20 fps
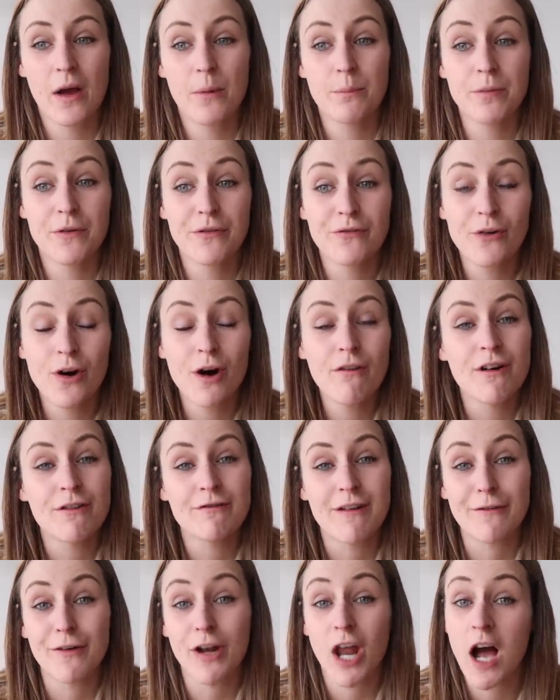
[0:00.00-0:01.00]
before
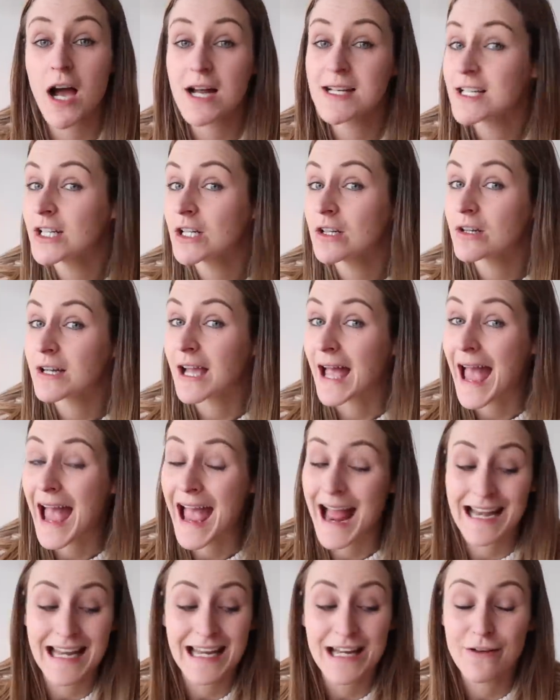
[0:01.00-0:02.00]
Unravel, I didn't look at
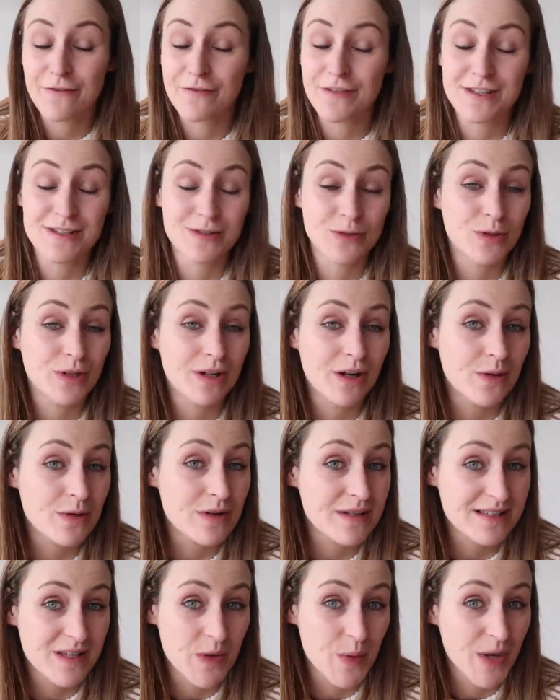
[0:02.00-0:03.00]
any of the
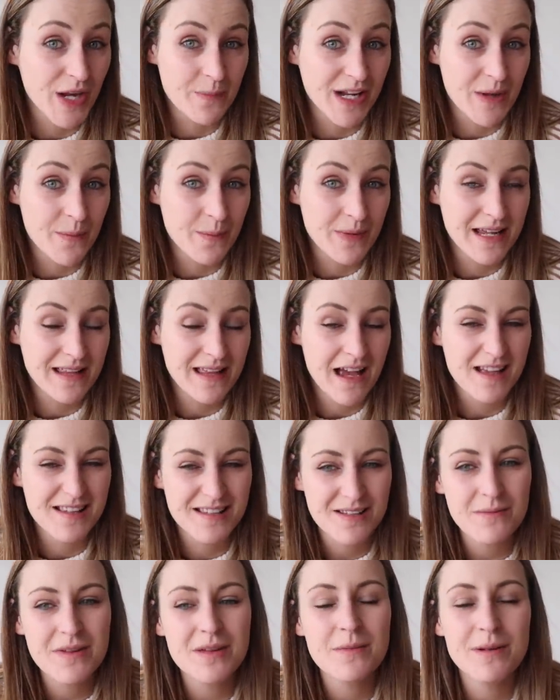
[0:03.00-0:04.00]
stallholders that were going to be there.
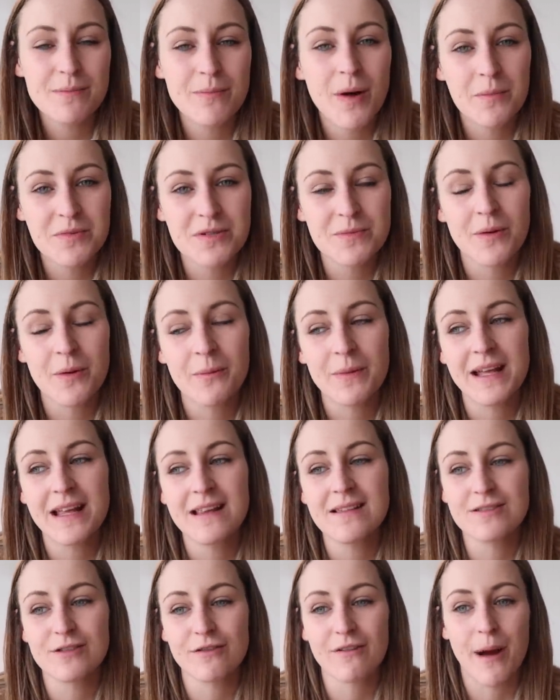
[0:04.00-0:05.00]
Some of them had popped up on my
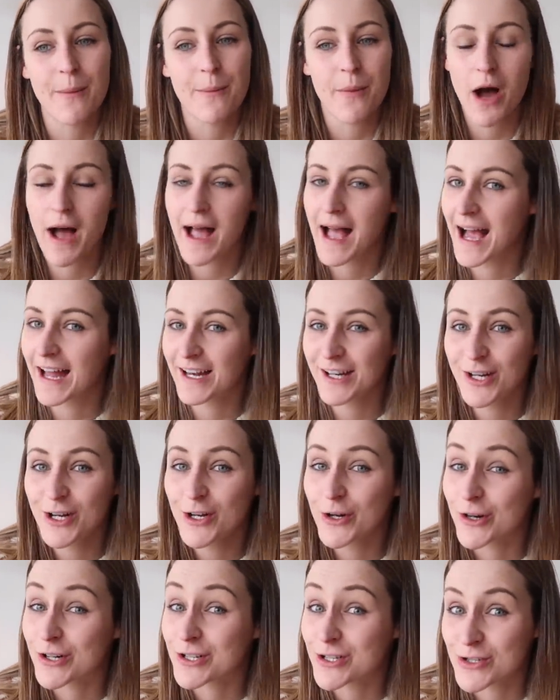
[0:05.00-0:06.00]
Instagram, but I hadn't
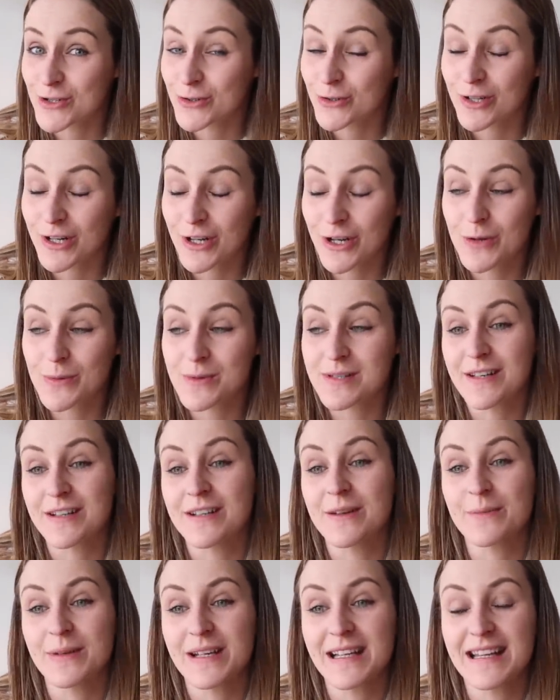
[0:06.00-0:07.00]
looked at all at who was going
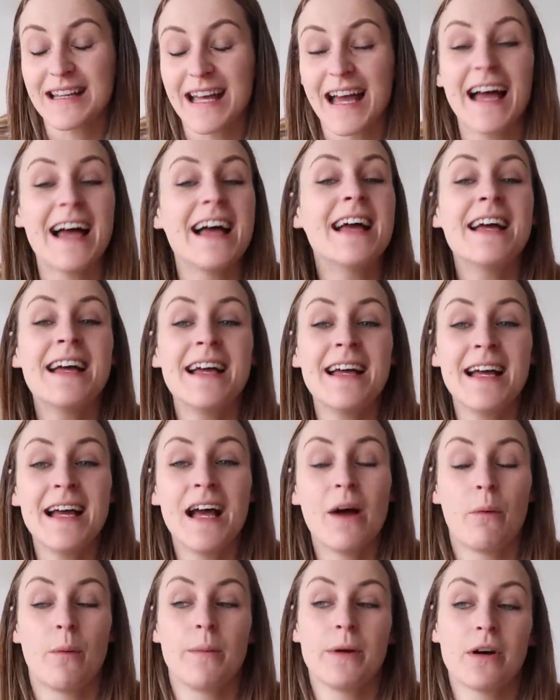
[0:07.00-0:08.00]
to be there.
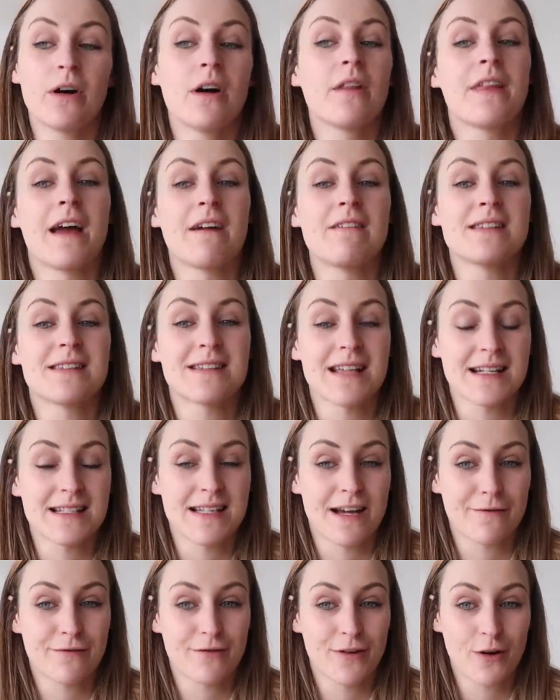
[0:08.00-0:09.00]
When we got there and sat
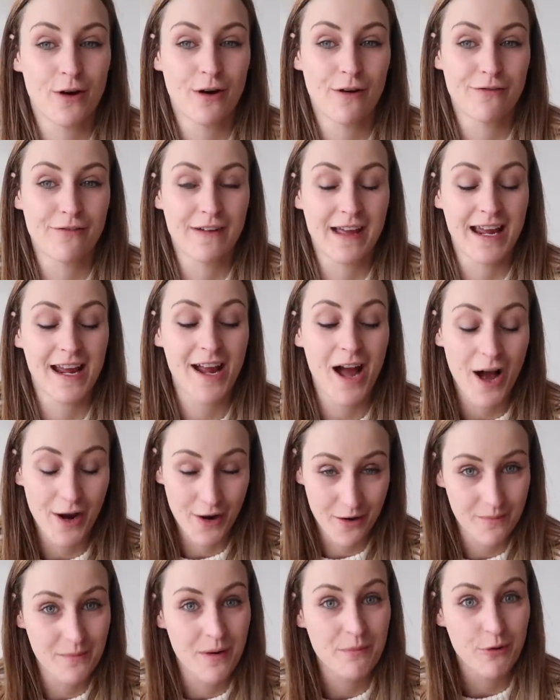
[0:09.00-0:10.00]
down for a coffee, I
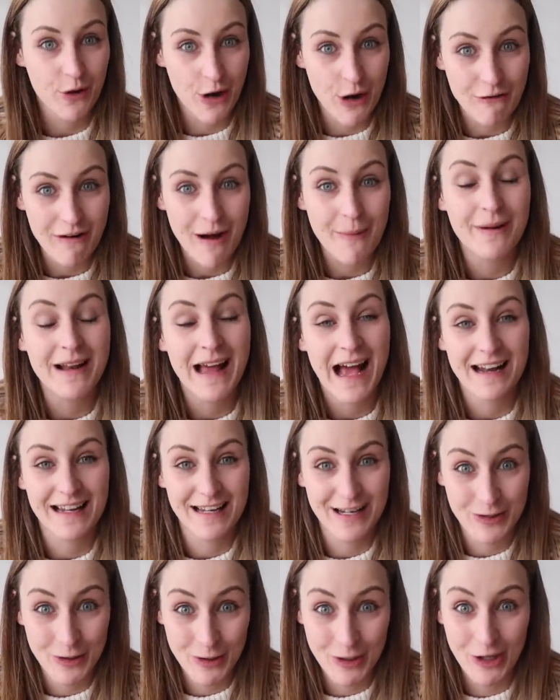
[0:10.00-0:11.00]
got my programme and I had a
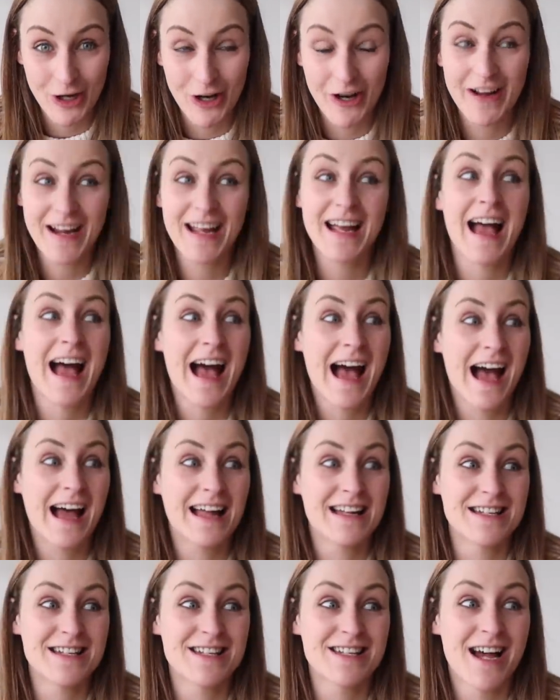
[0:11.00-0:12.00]
little look.
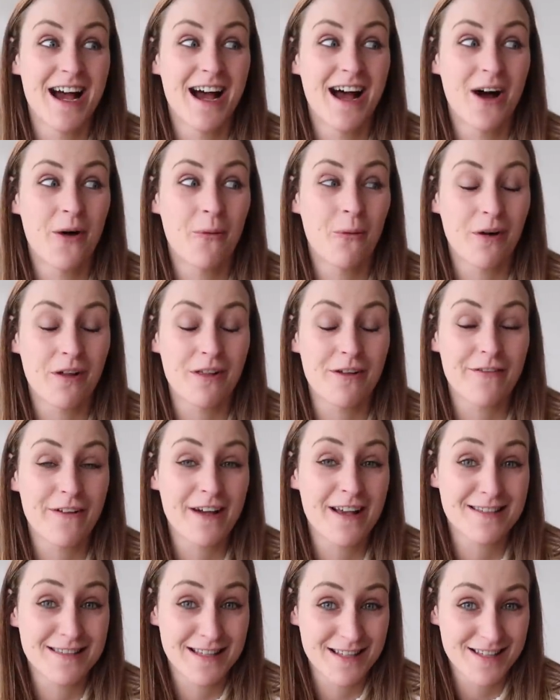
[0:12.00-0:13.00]
And one of the
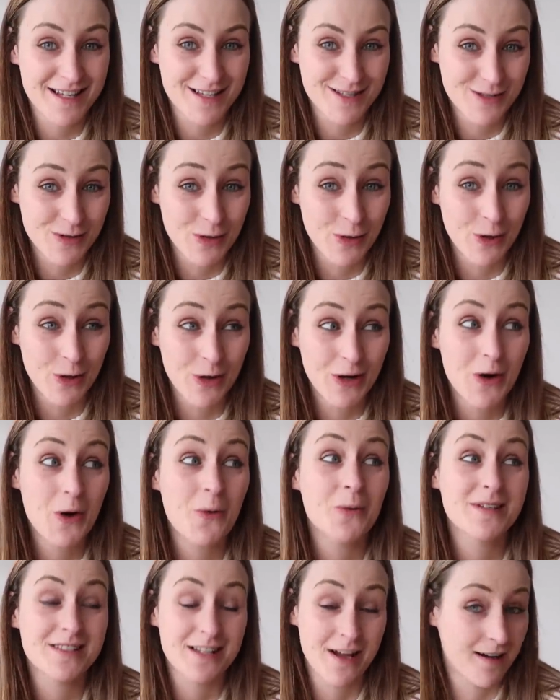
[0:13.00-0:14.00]
first things I saw
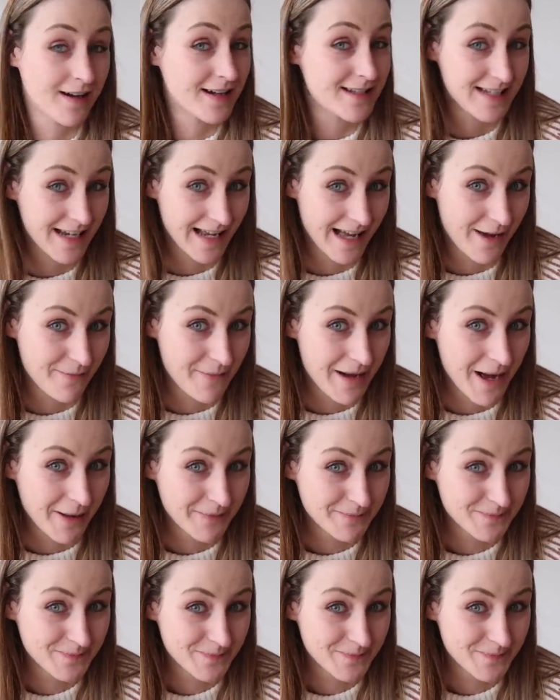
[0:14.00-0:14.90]
was Hide and Hammer.